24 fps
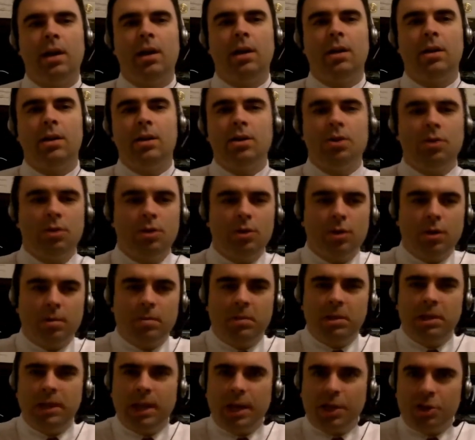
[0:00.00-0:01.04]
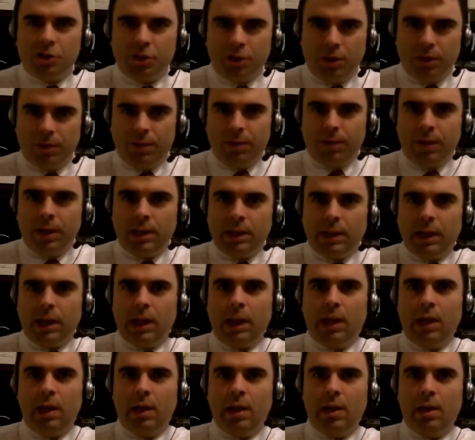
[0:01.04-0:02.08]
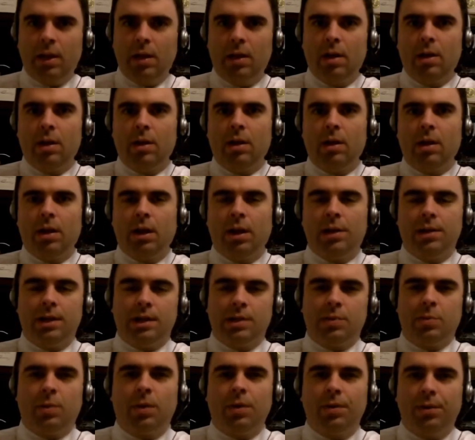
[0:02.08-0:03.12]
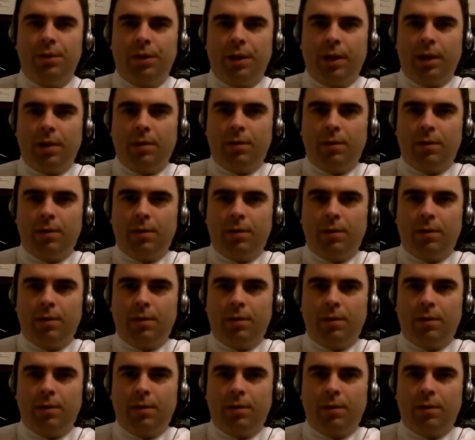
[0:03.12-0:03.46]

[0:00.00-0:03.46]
You can be naturally friendly, and that's one thing.